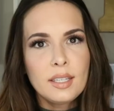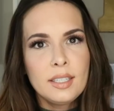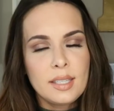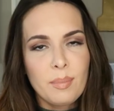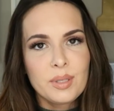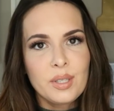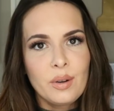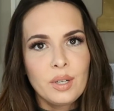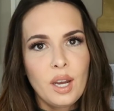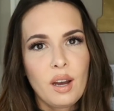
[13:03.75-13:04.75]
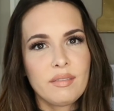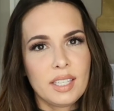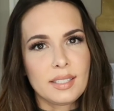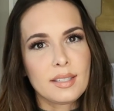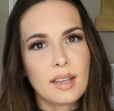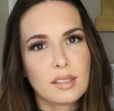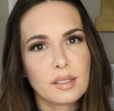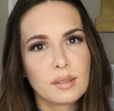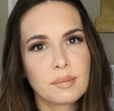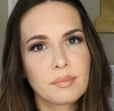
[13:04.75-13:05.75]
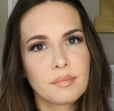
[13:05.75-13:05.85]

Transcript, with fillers: Sunday's episode of This Is Us.